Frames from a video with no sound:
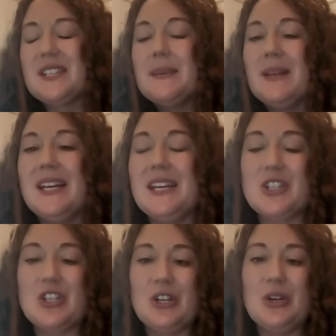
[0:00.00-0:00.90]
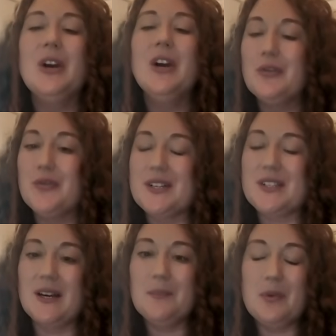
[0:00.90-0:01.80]
Similarly to, for
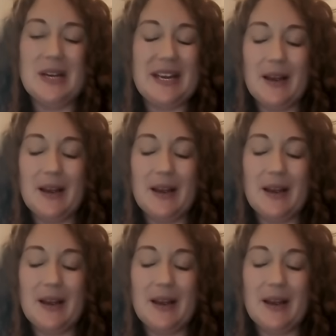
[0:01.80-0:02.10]
example,